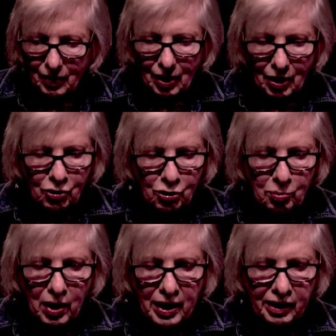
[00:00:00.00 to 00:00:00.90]

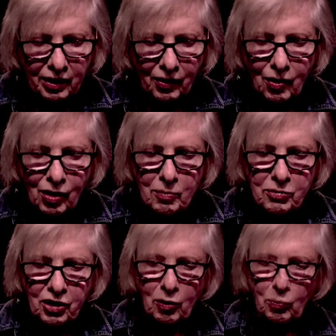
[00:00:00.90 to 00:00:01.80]
Spreading her arms
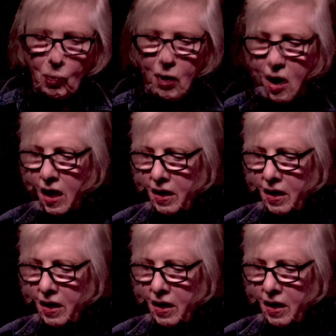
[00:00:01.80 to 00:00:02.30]
out wide,